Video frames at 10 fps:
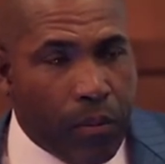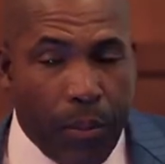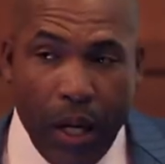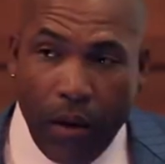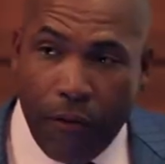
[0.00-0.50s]

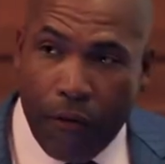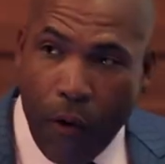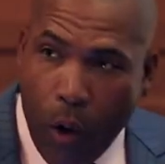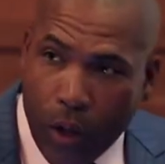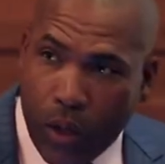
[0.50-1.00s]
Being
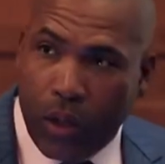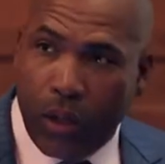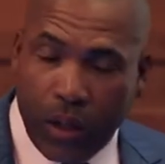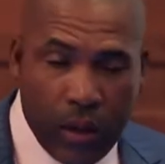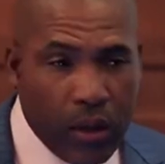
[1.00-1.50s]

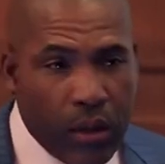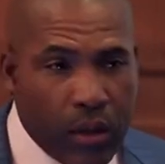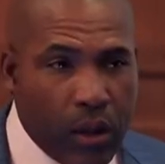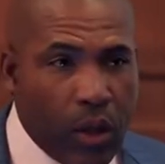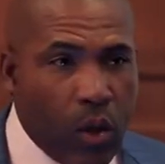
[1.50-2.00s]
forced
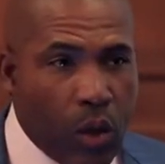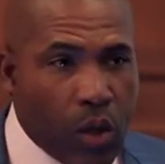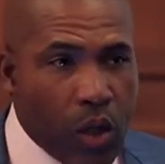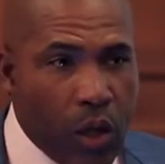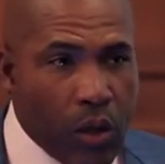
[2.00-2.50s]
to go to
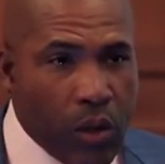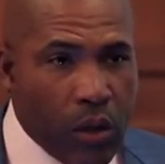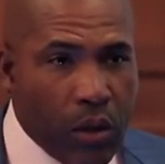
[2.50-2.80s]
church,